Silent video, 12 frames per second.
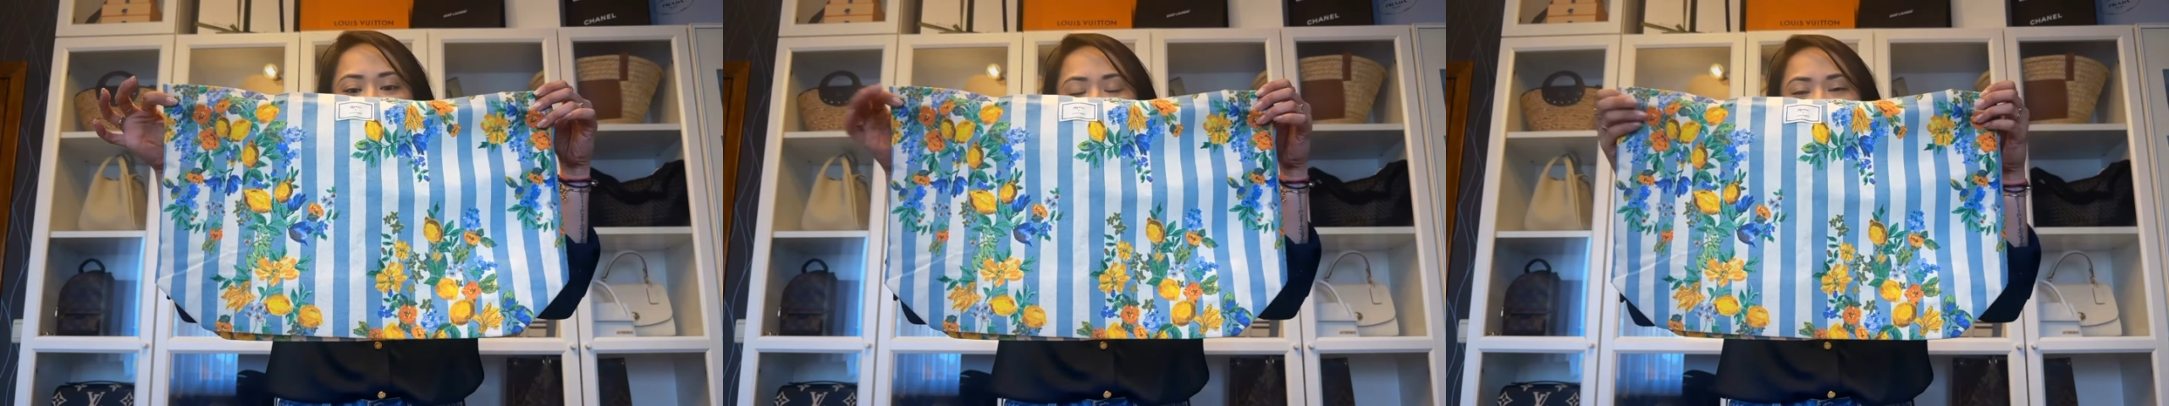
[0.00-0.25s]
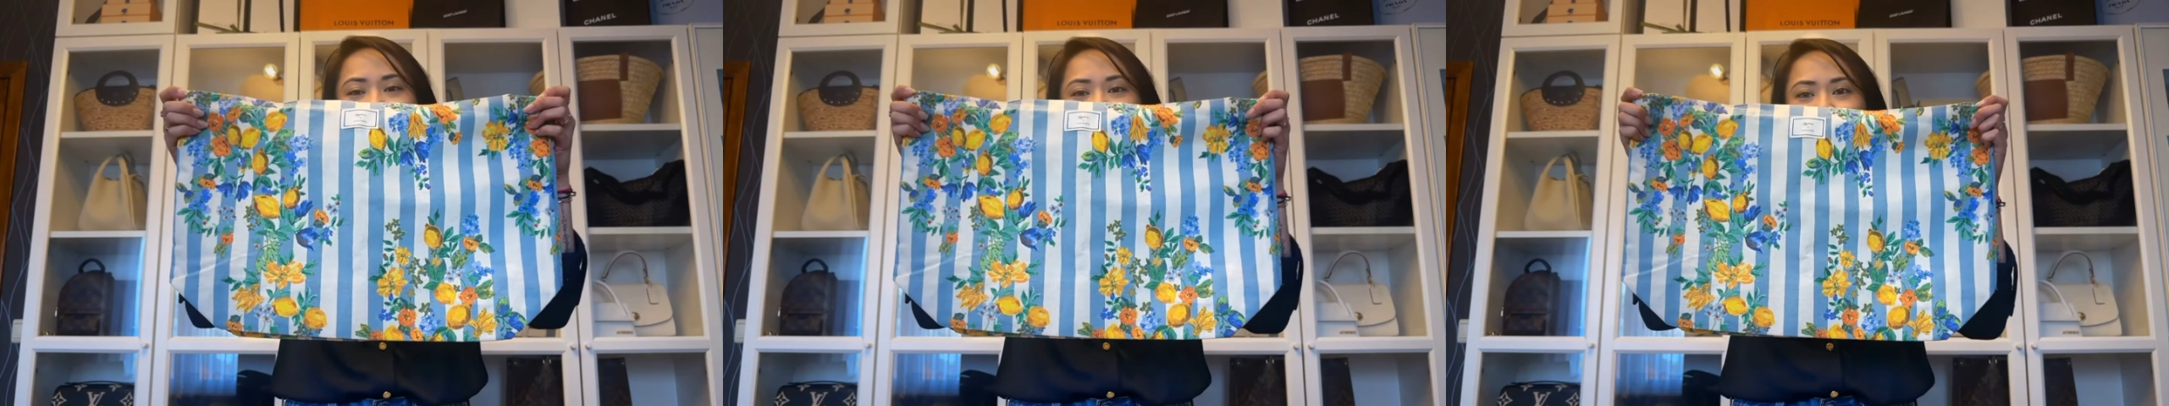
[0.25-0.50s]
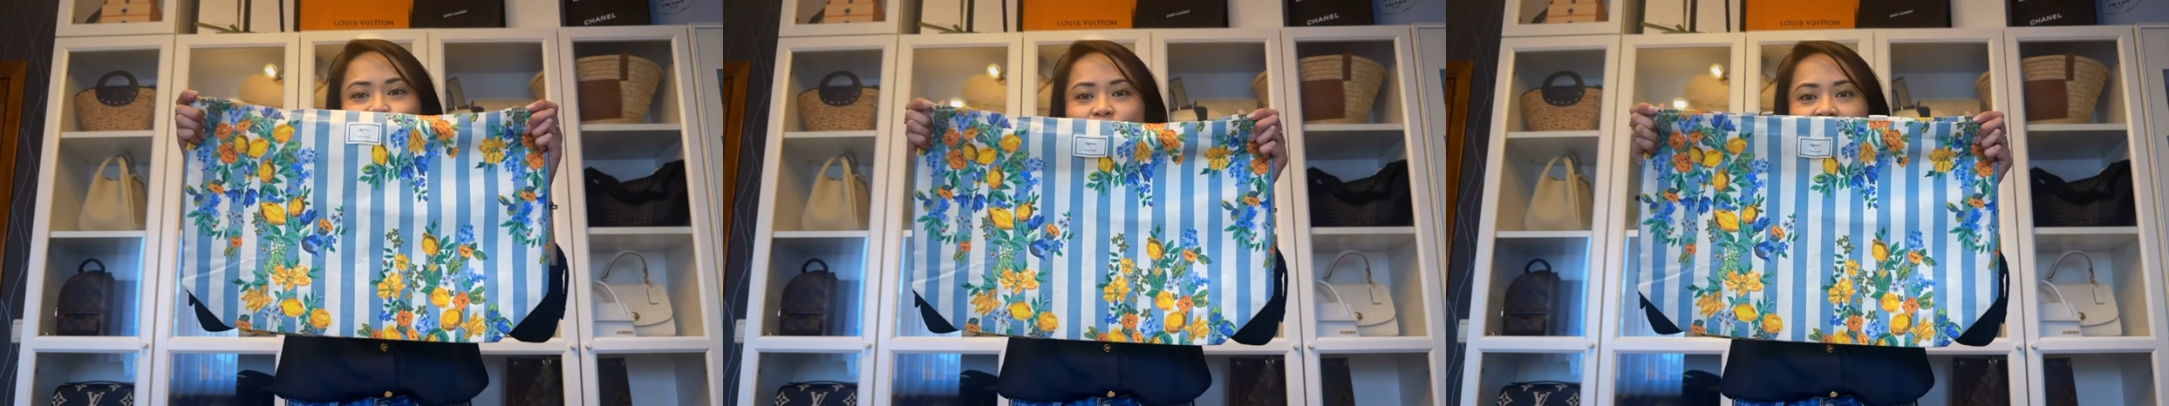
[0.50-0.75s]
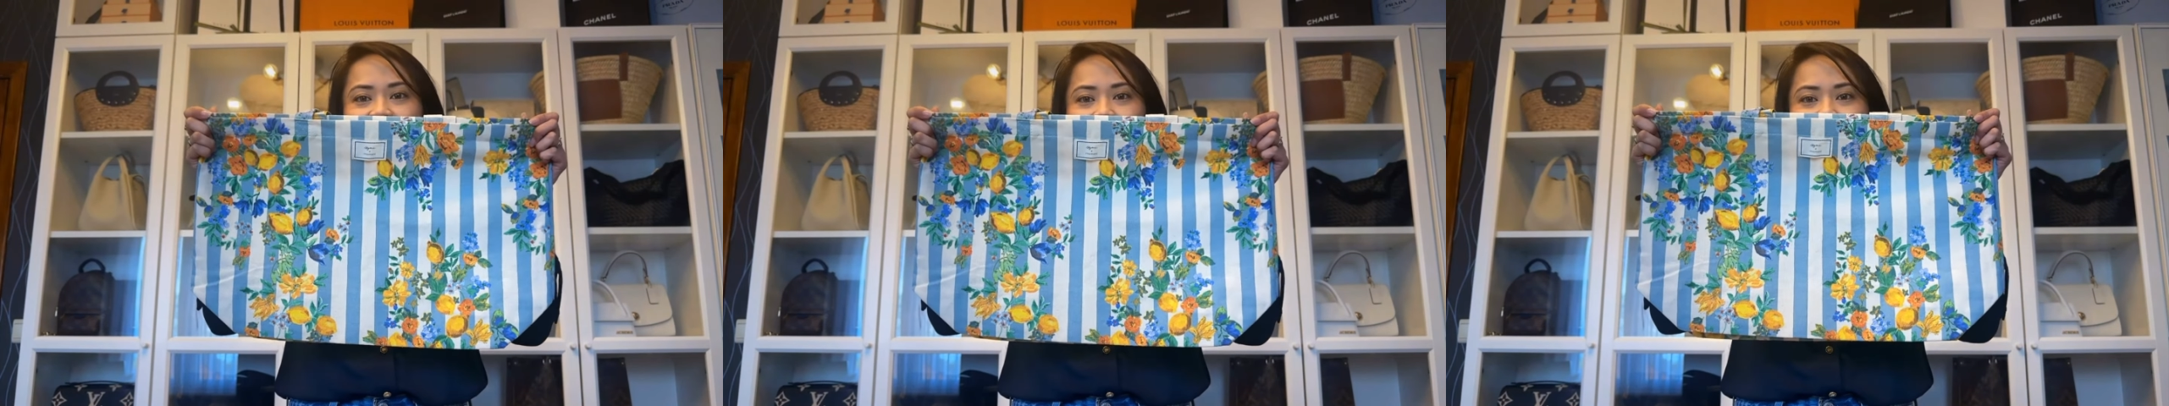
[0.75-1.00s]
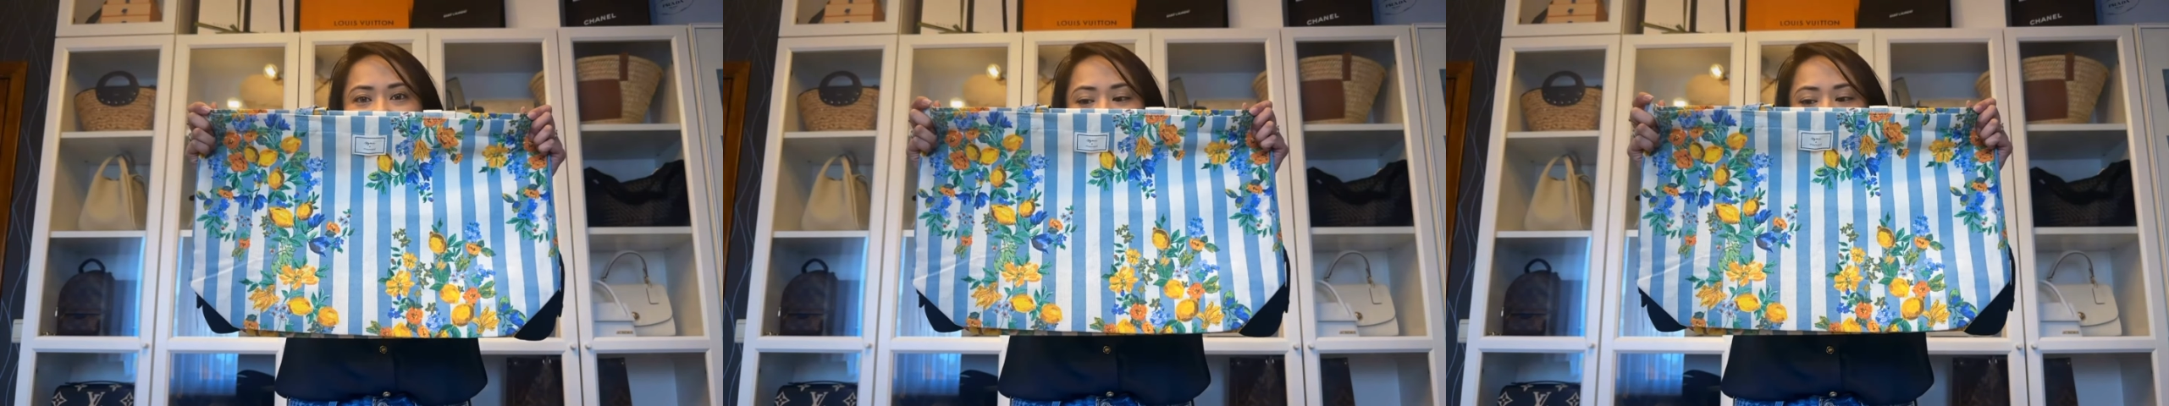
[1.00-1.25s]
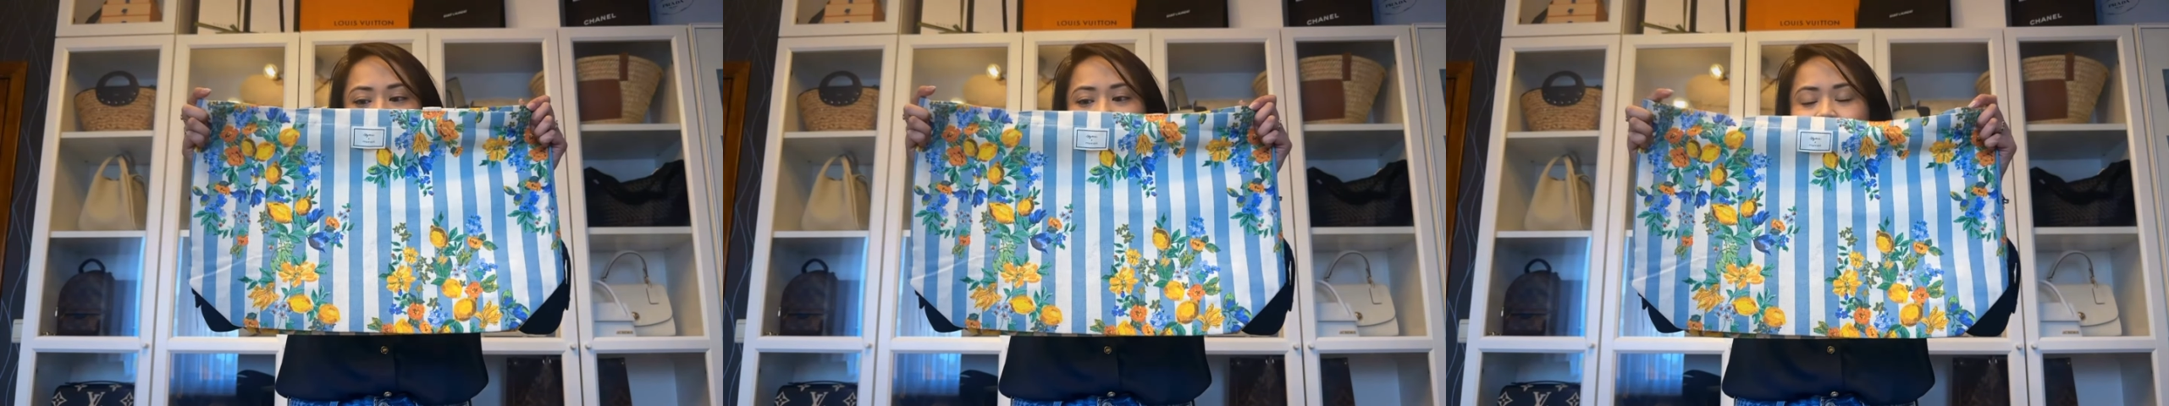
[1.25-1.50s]
striped,
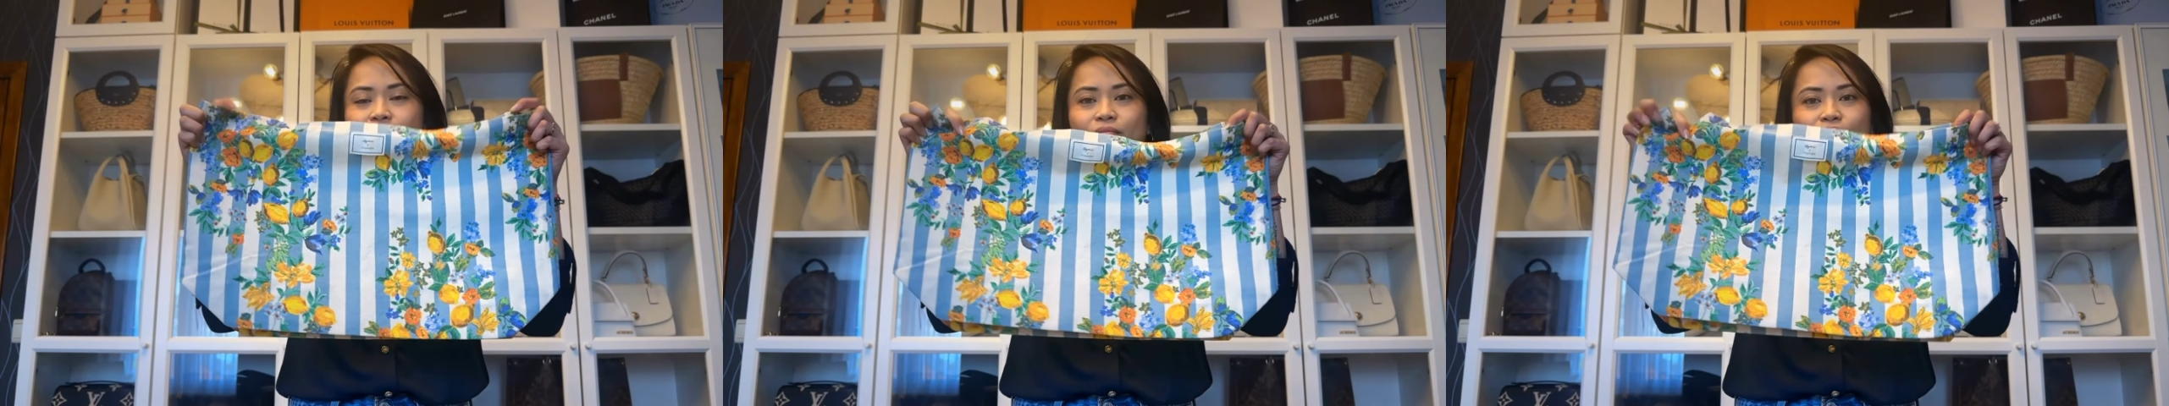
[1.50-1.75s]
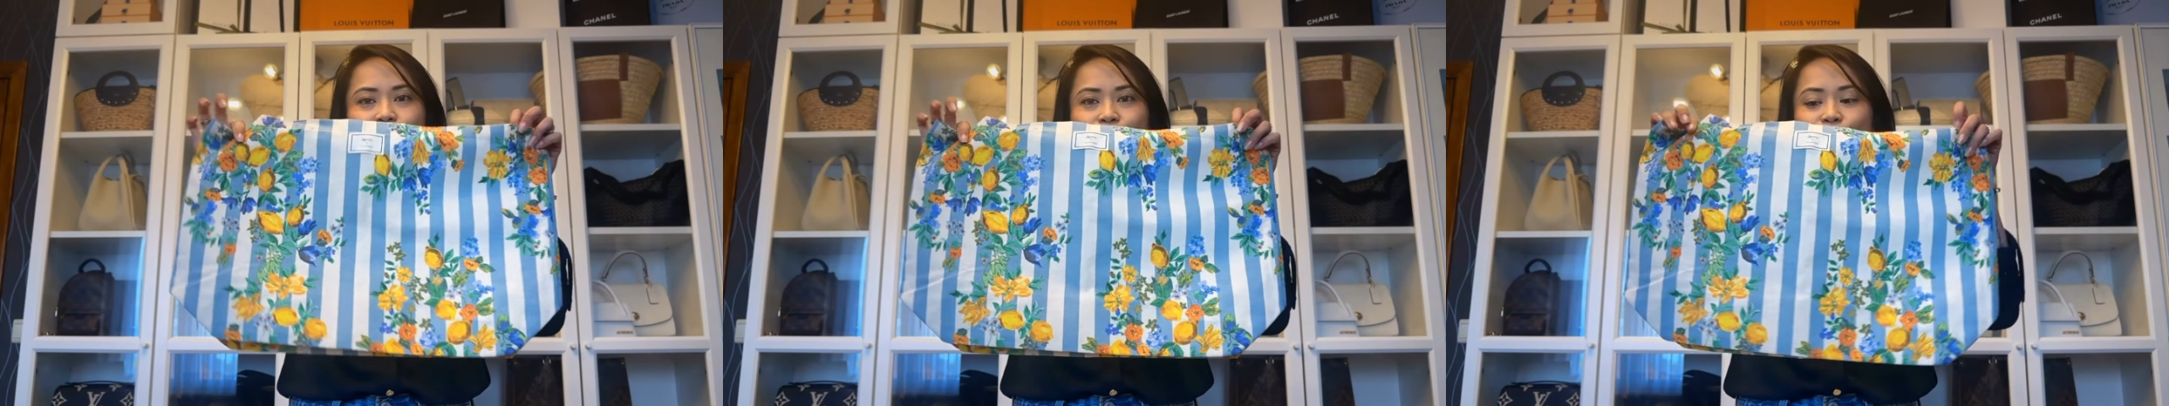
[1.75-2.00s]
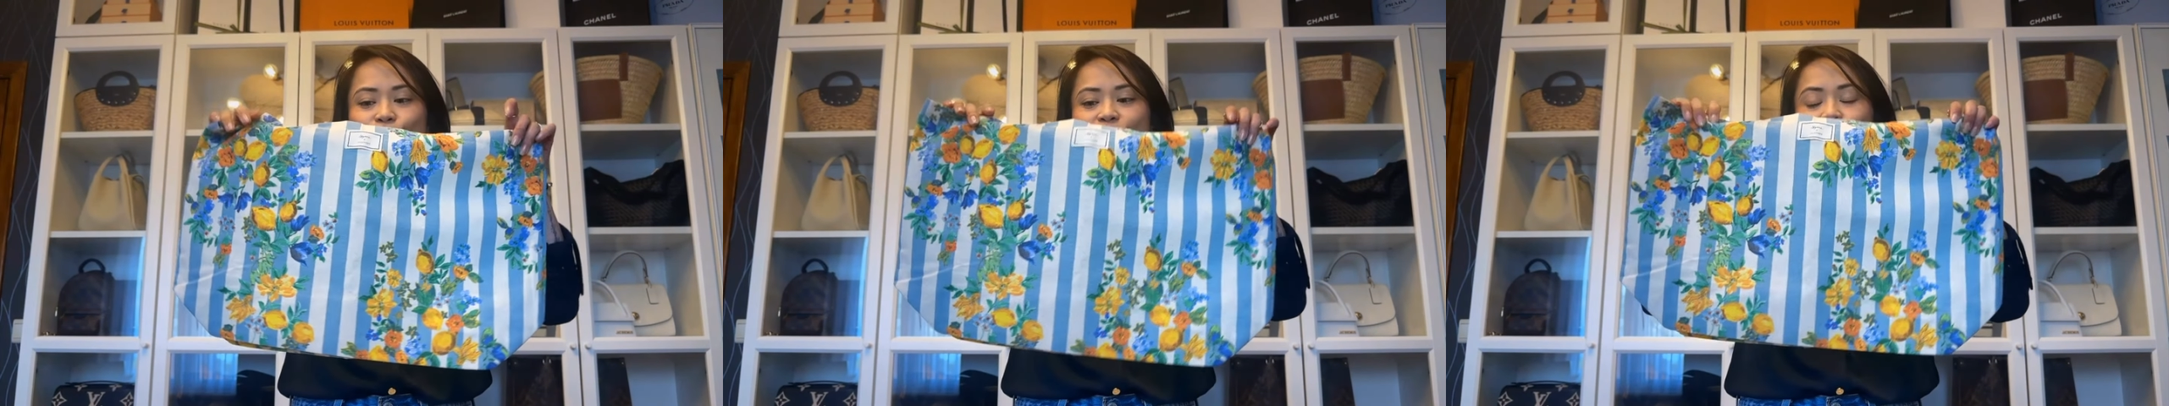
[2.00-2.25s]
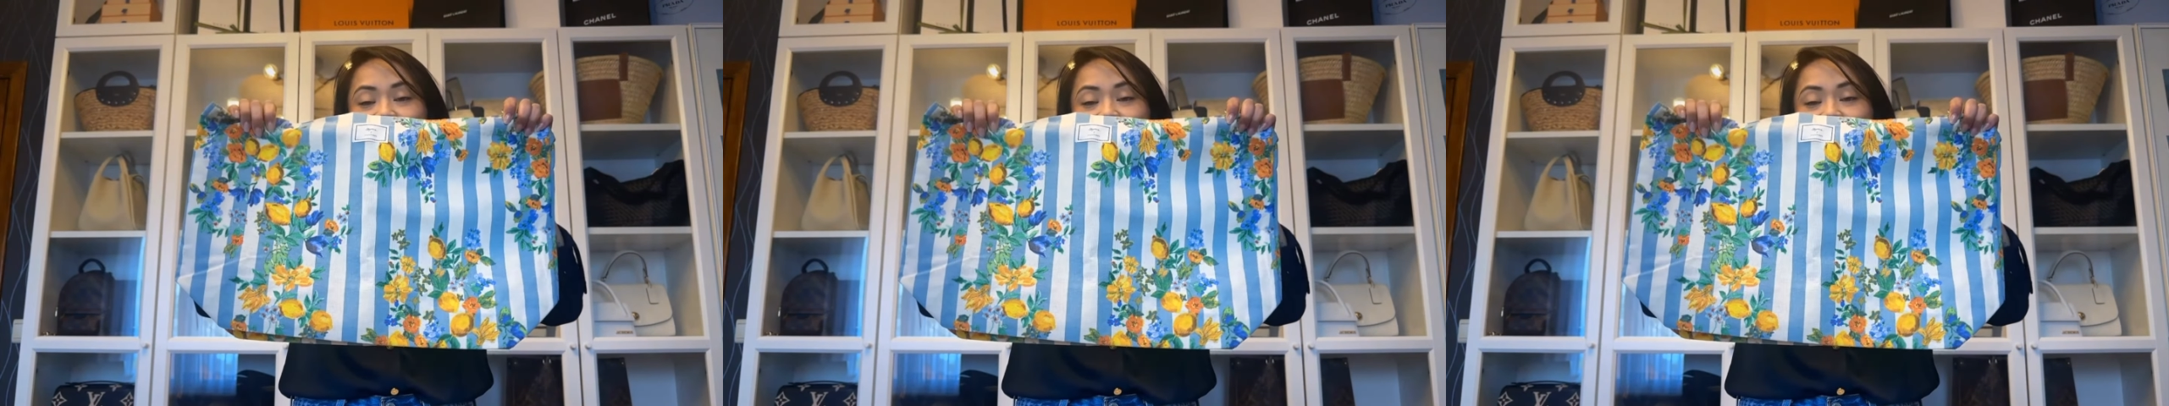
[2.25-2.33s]
blue and